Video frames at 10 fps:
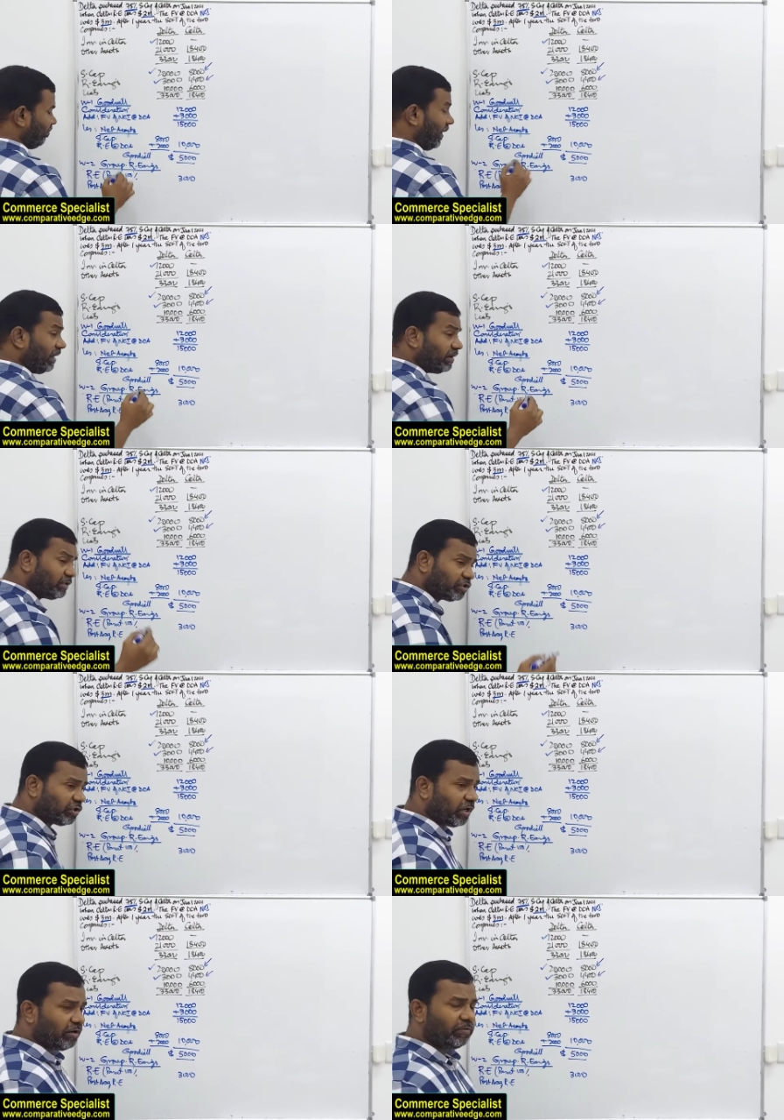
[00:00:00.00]
Parent's
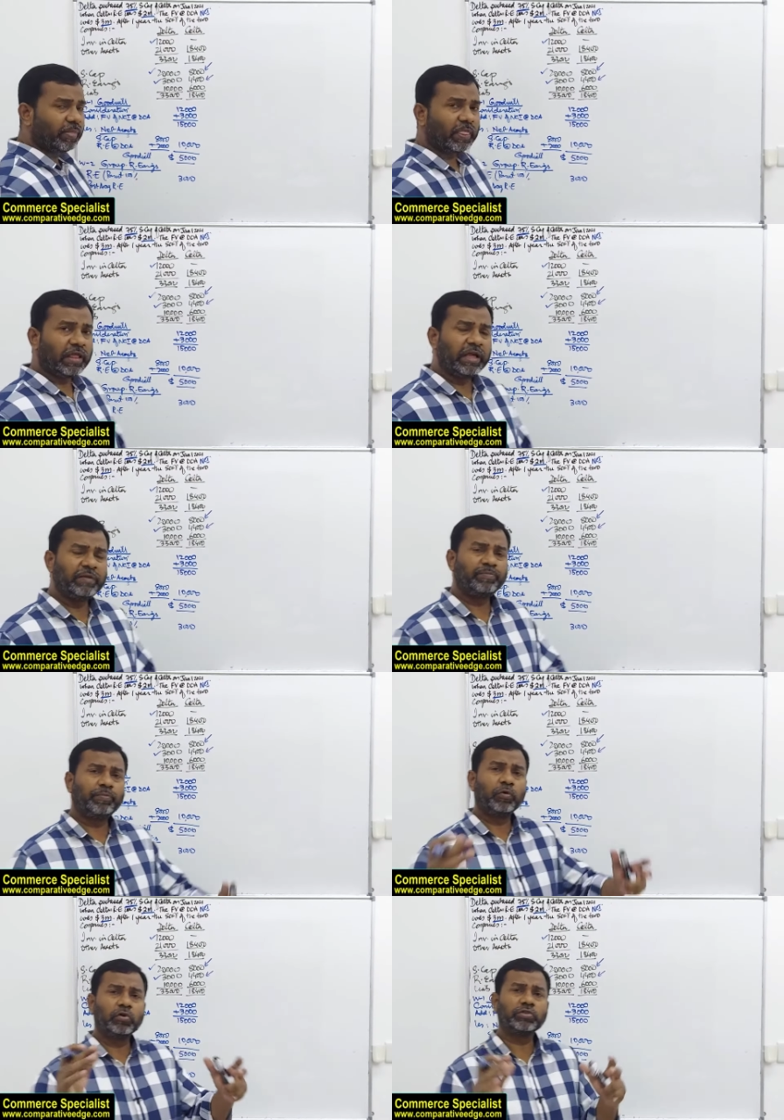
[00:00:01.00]
share in
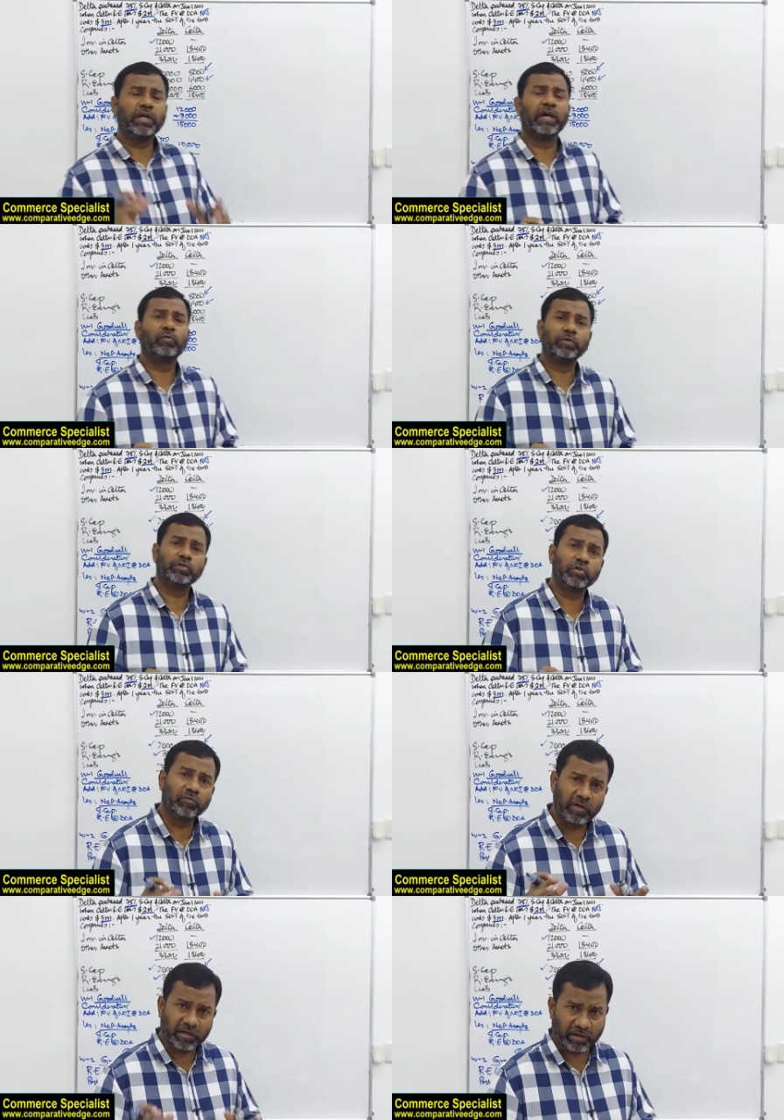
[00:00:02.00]

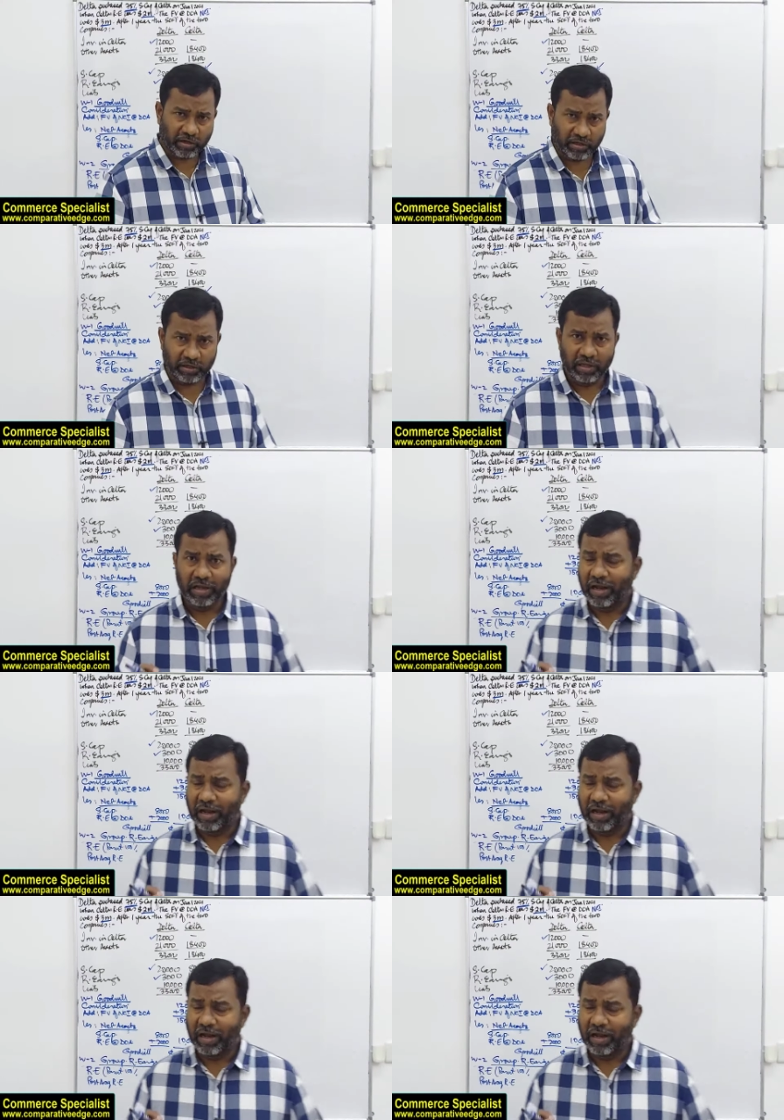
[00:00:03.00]
post-acquisition retained earning.